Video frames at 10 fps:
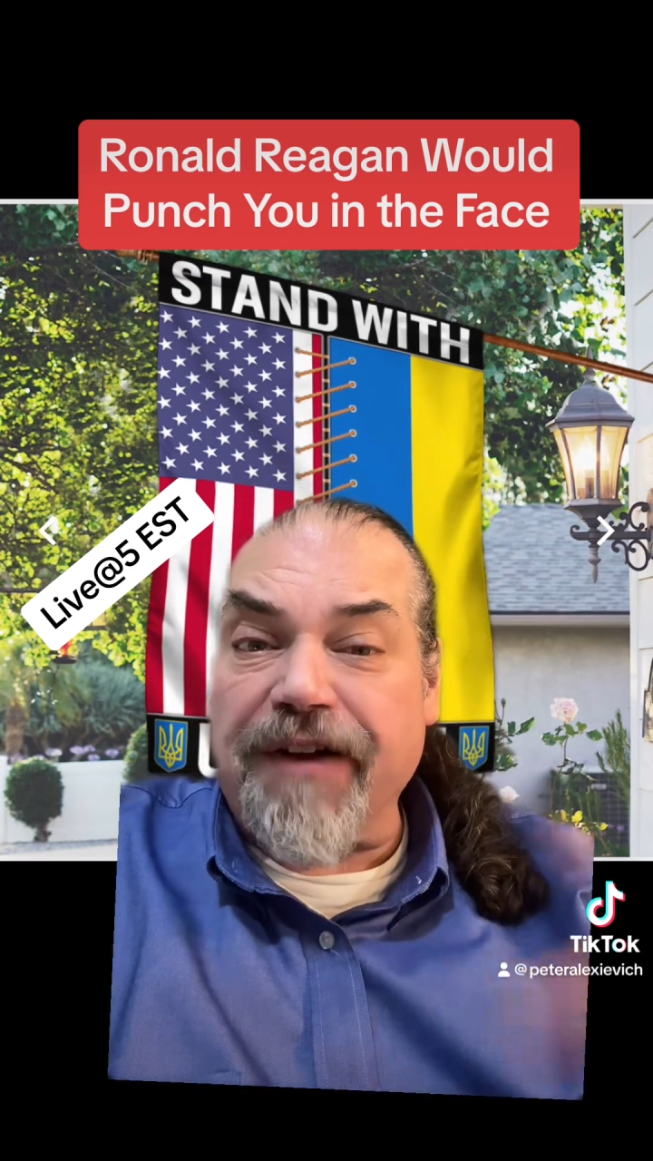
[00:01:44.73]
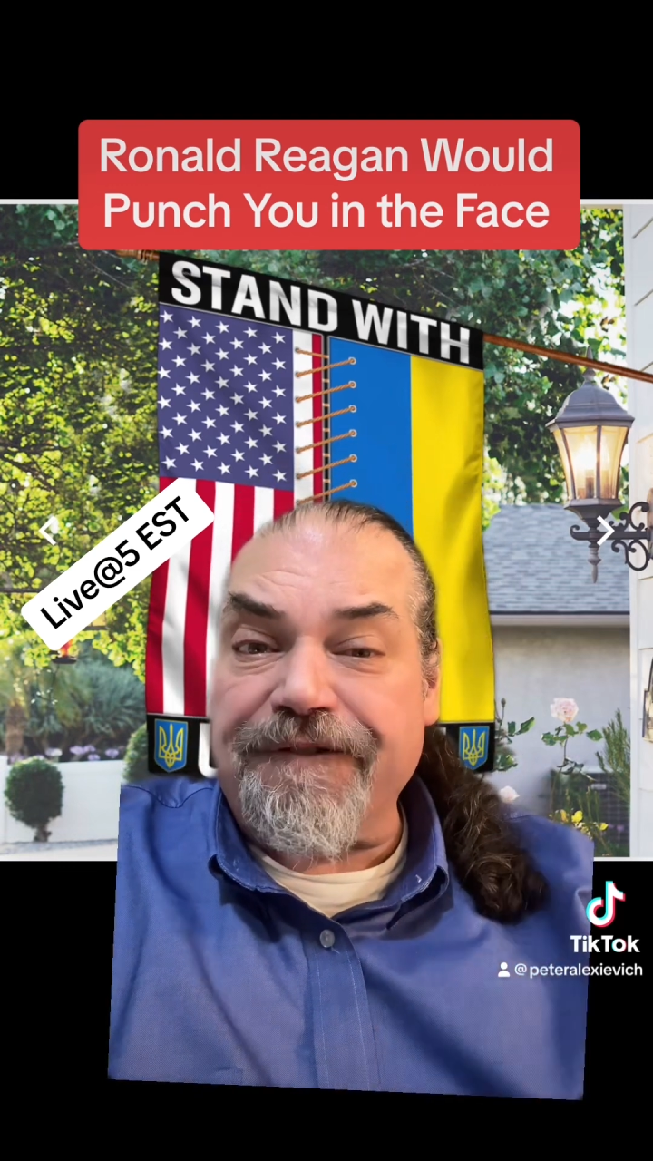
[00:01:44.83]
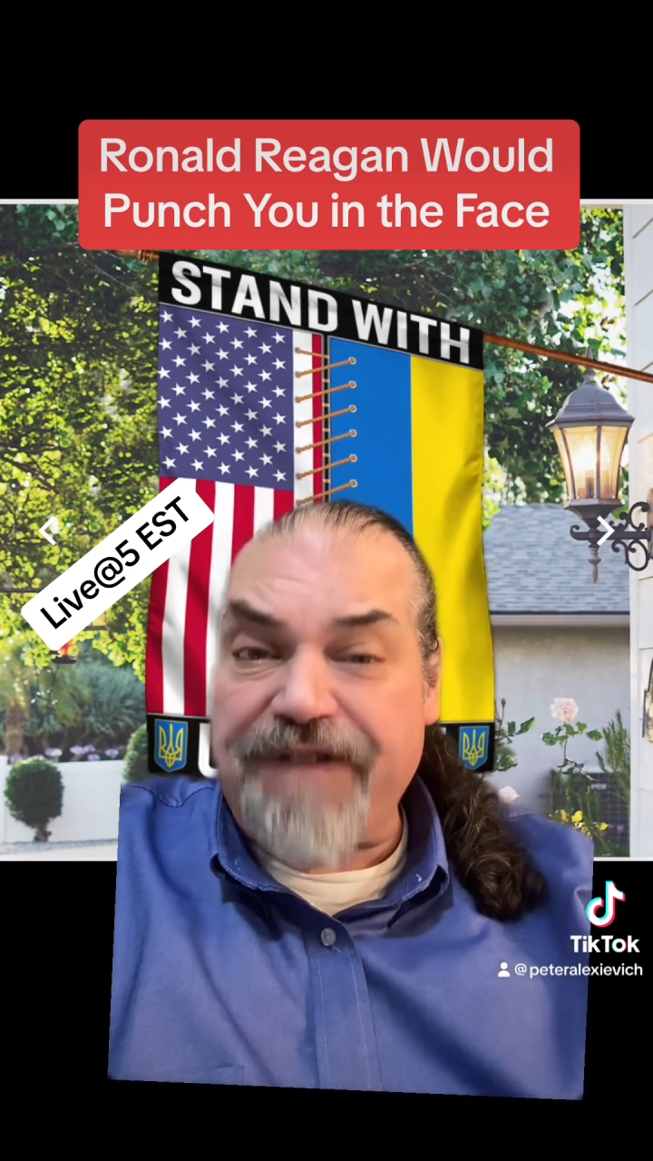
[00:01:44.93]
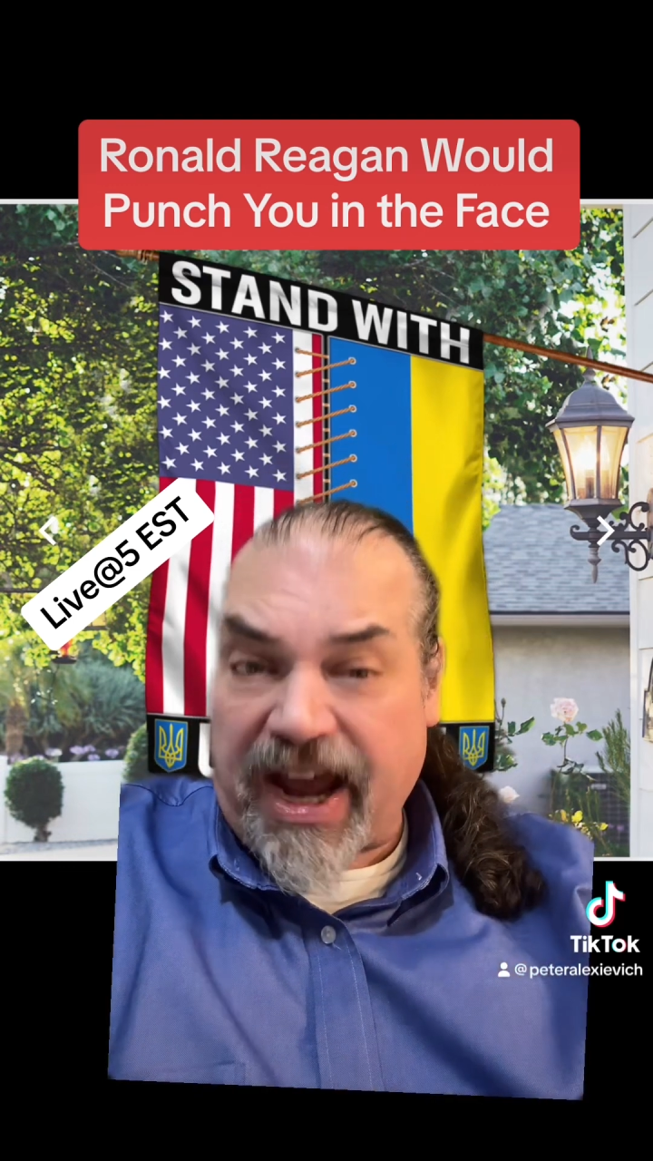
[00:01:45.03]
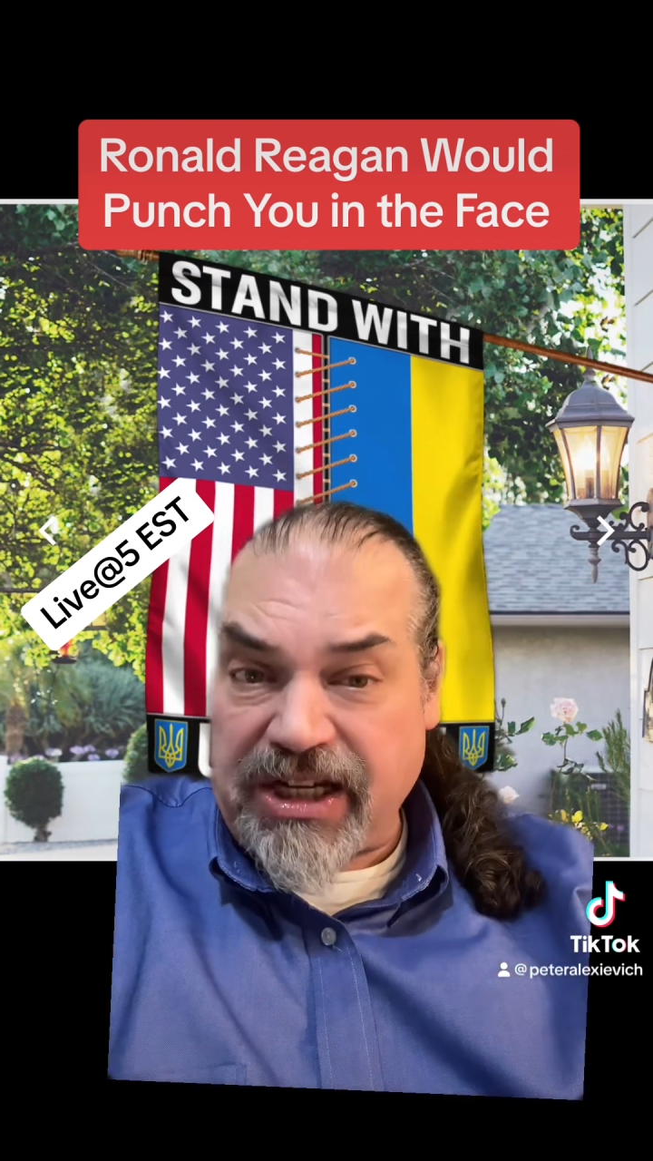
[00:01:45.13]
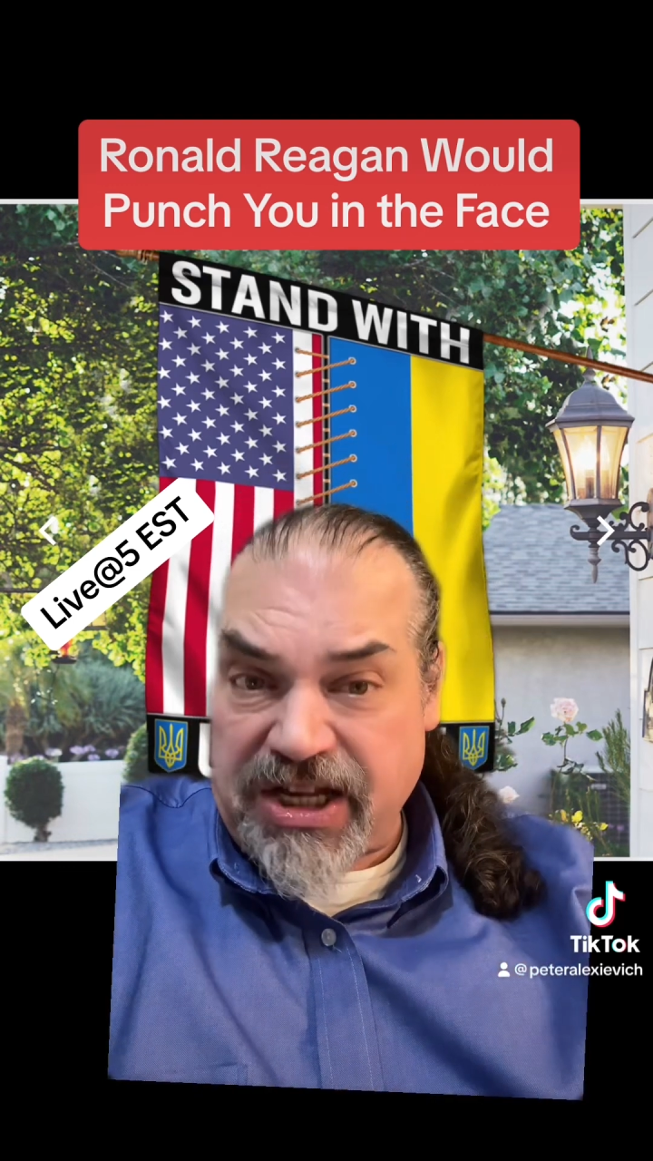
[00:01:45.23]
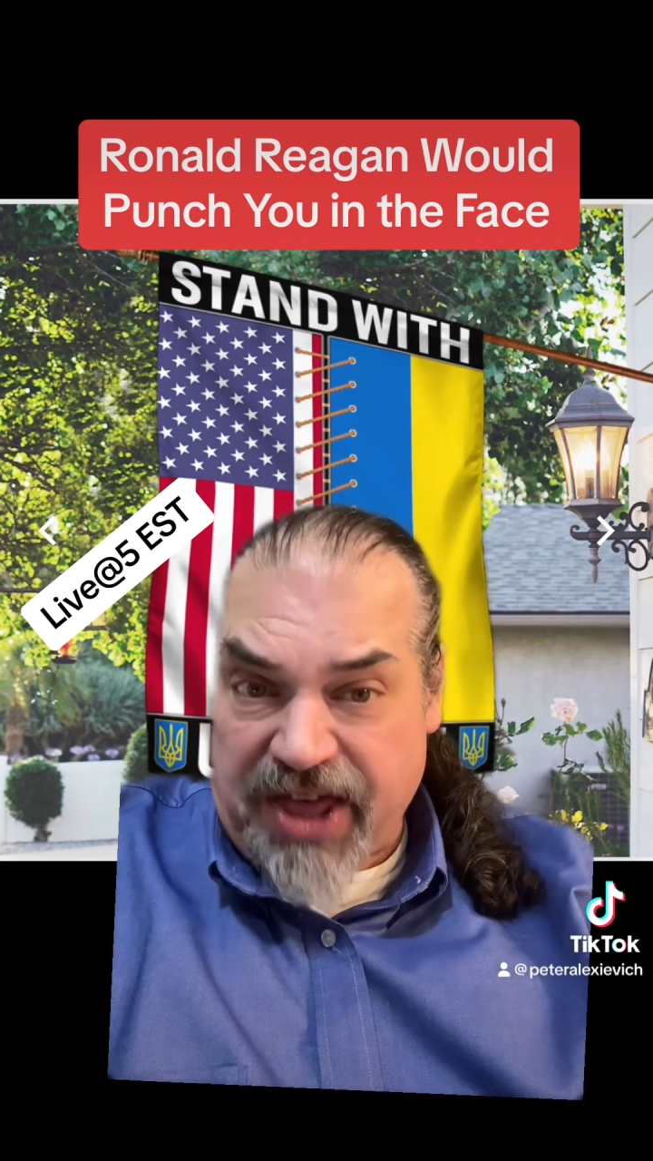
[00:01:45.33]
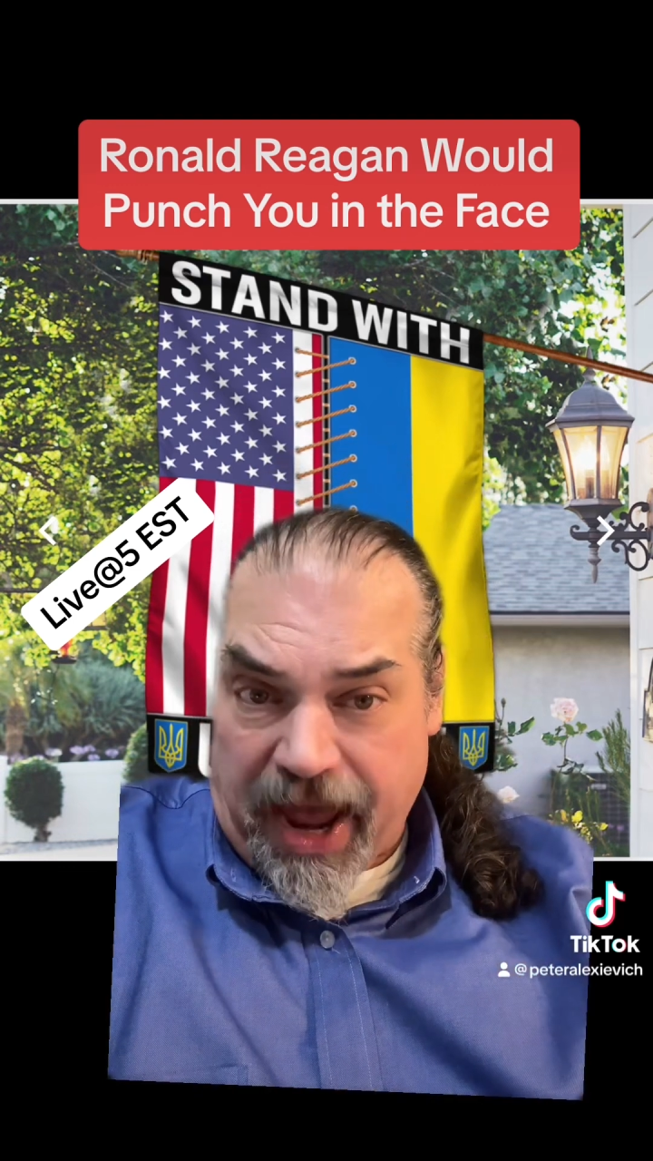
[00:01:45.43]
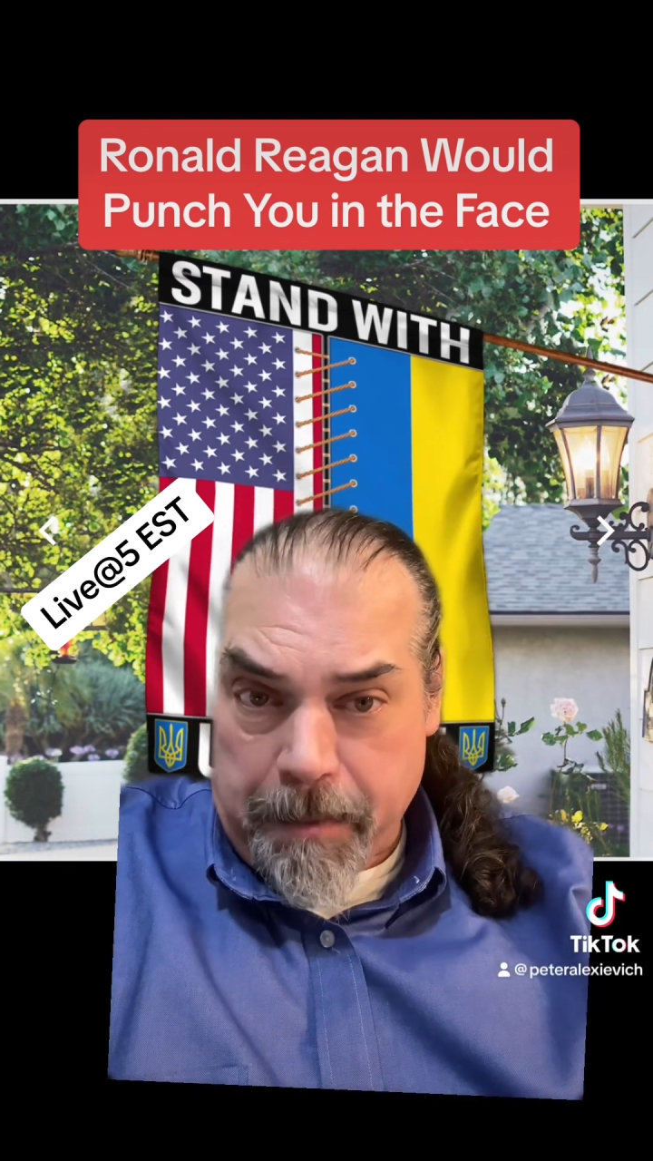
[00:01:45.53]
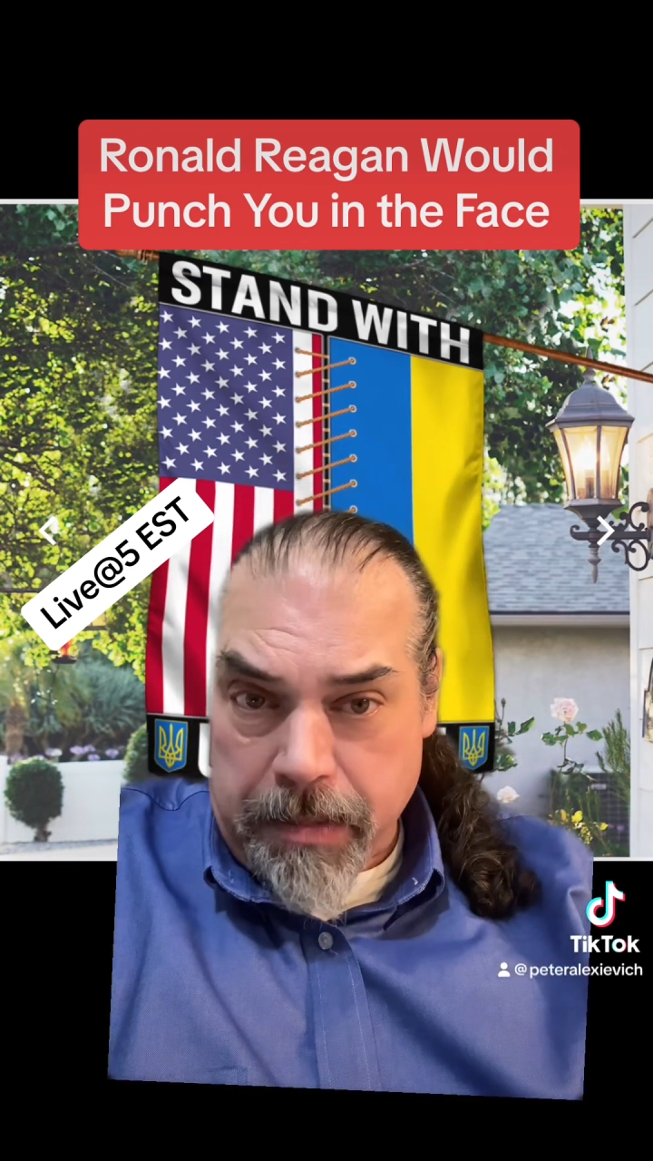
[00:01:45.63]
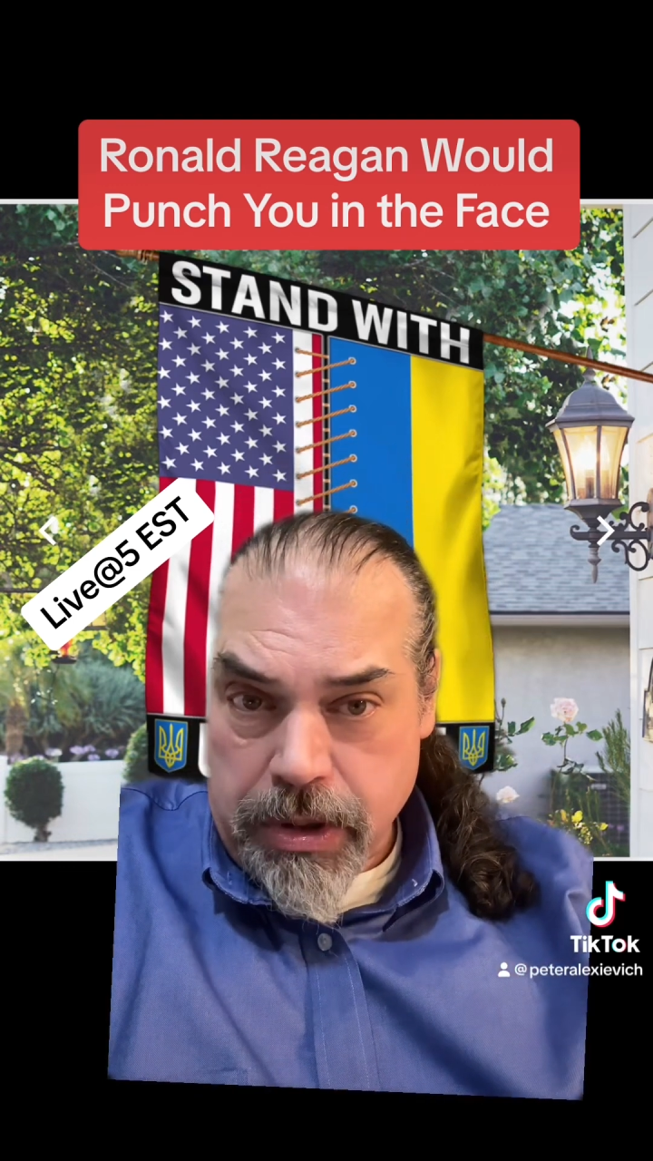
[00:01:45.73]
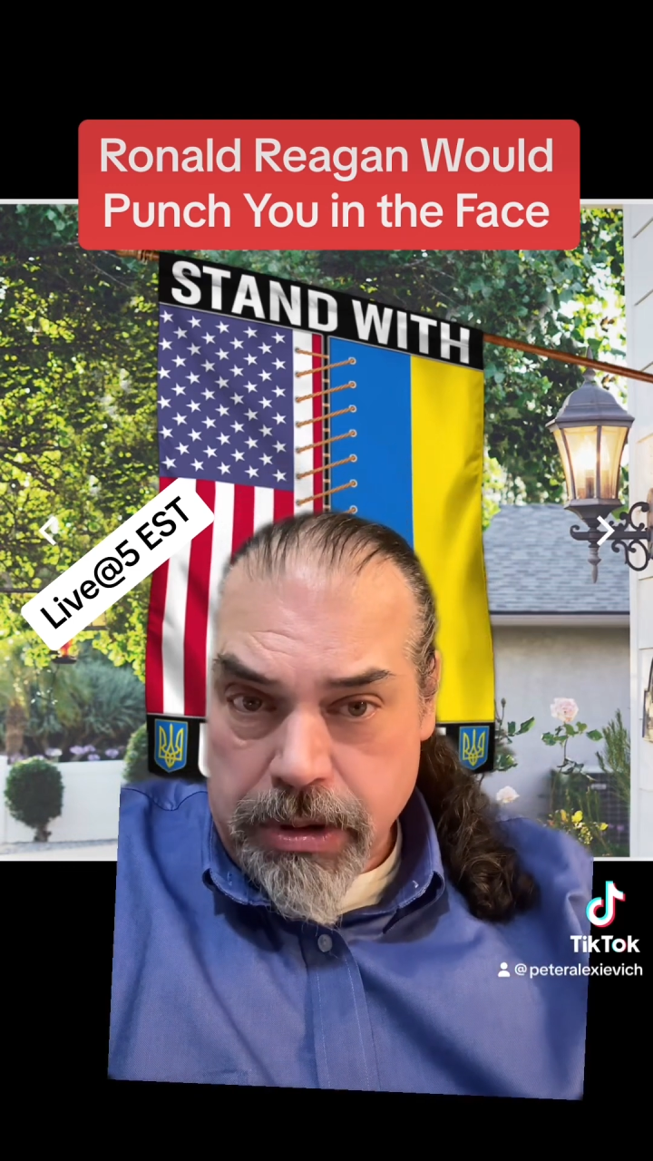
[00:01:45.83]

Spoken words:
affect them,